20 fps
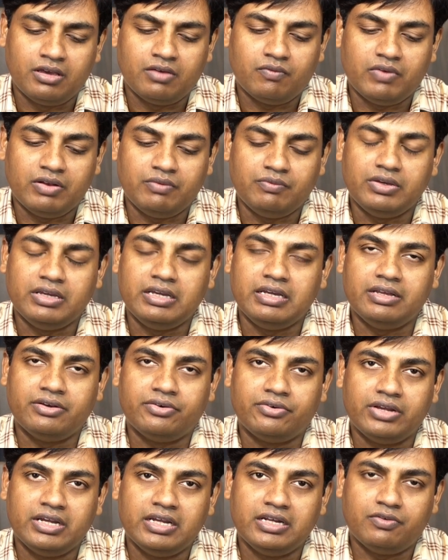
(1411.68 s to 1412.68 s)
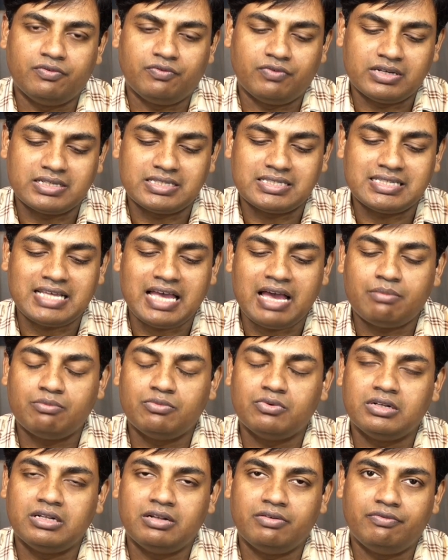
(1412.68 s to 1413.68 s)
When we read 1
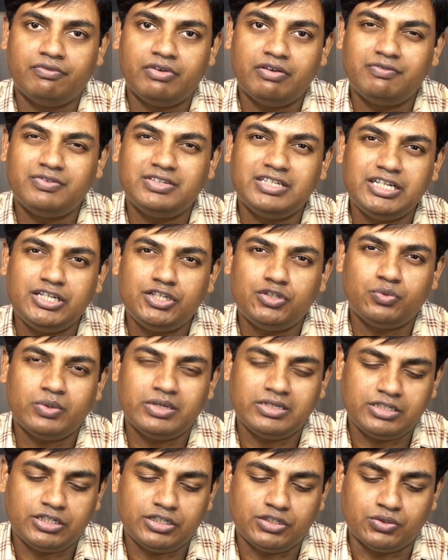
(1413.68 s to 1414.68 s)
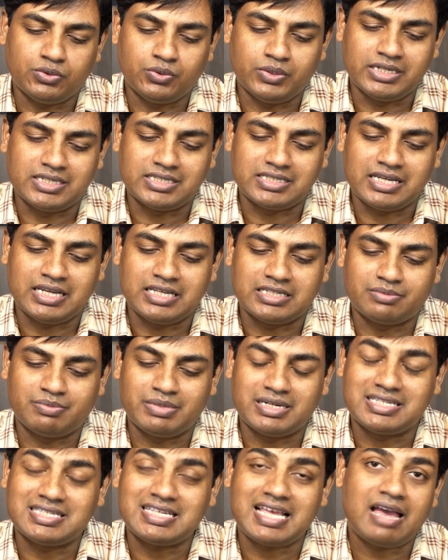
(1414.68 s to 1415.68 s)
Samuel 15:22, it says,
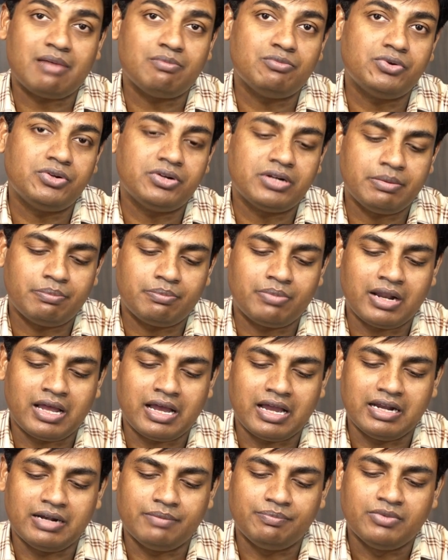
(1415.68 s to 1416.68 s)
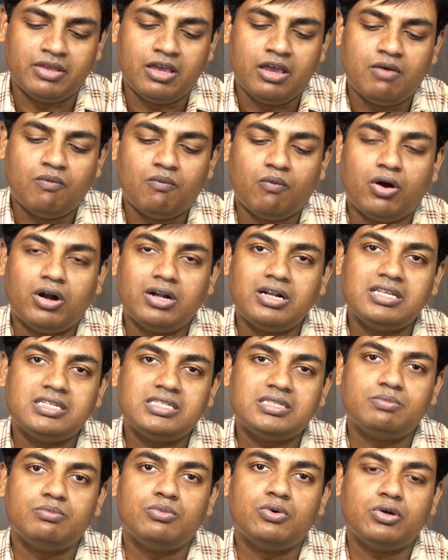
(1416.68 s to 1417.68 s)
"But Samuel replied, 'What
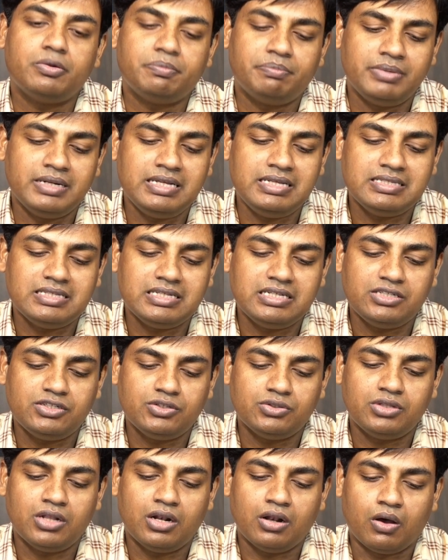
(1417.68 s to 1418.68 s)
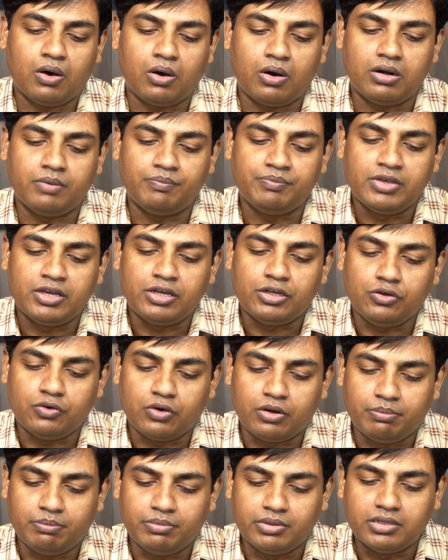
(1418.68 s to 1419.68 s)
is more pleasing to the Lord,
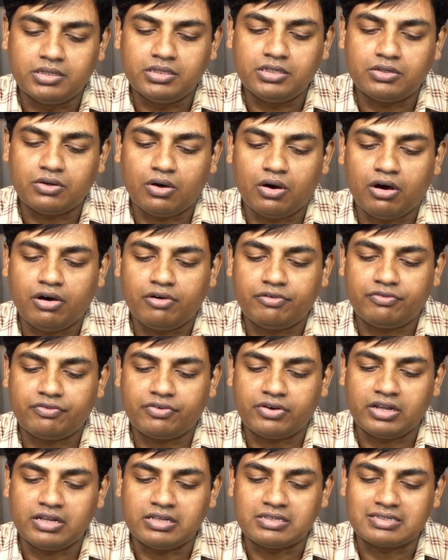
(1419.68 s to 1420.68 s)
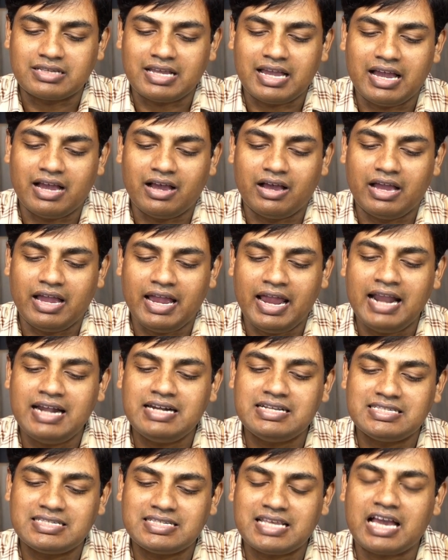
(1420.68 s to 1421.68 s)
your burnt offerings and
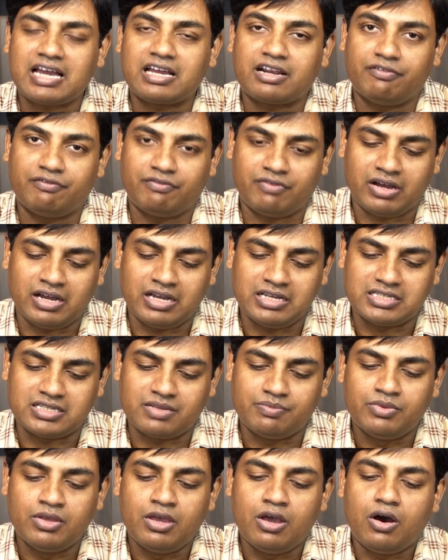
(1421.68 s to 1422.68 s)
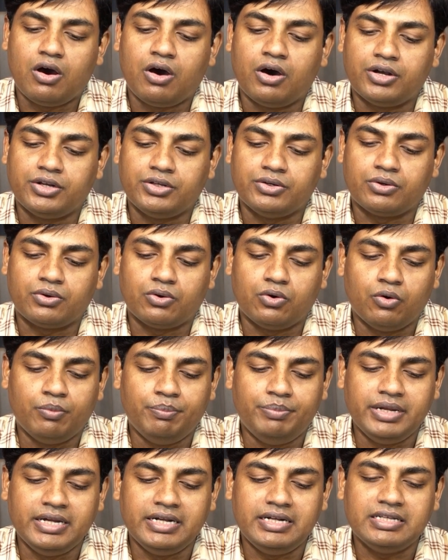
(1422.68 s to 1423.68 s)
sacrifice, or your
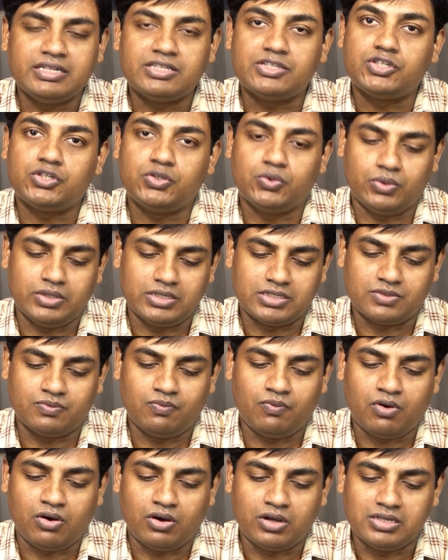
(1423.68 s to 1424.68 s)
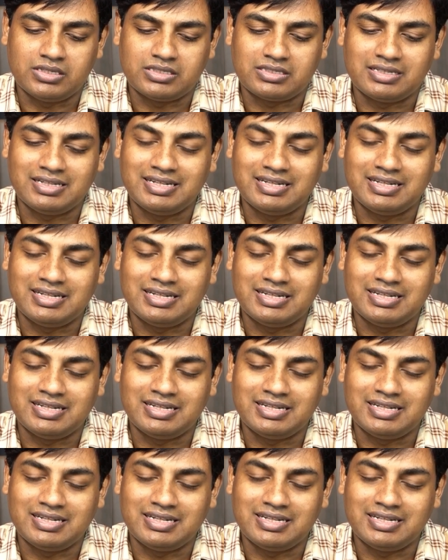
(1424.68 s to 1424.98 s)
obedience to His voice?'